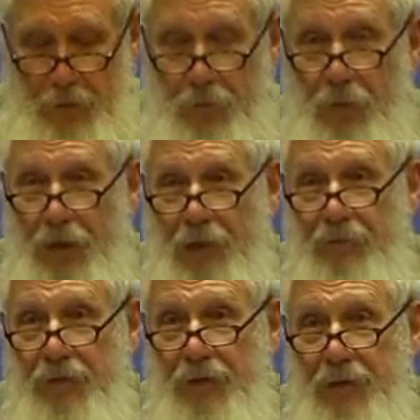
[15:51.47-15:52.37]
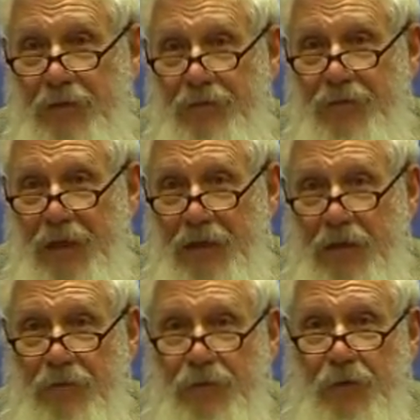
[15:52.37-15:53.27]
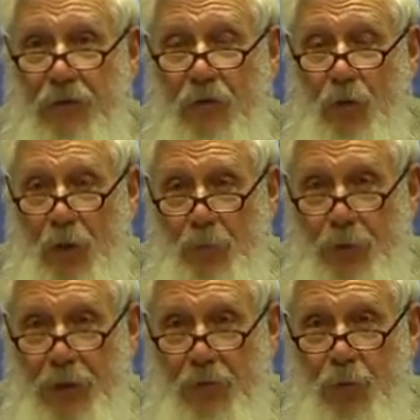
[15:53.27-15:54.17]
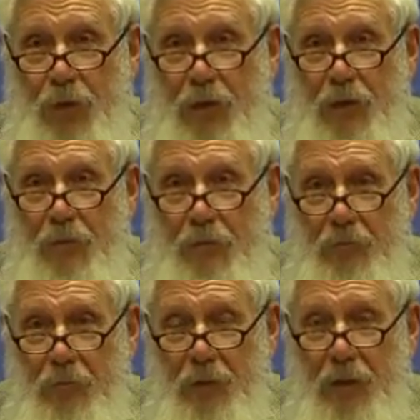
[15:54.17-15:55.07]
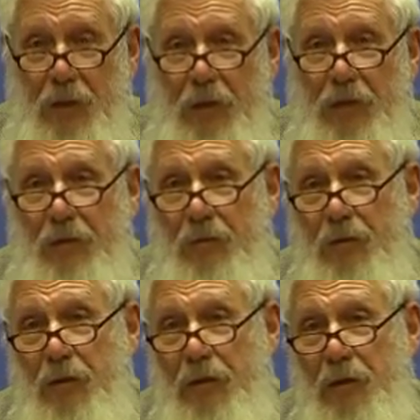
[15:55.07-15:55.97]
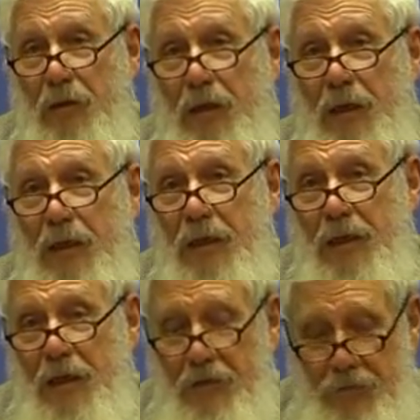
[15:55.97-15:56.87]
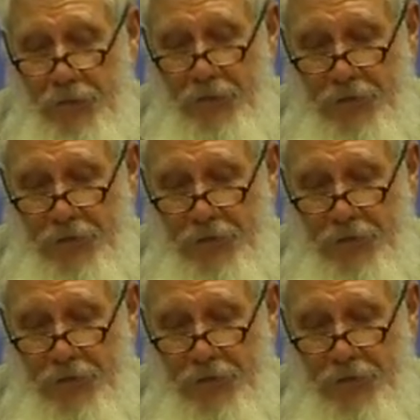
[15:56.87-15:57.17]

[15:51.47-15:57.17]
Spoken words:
You have an incentive to cooperate with him, and he has an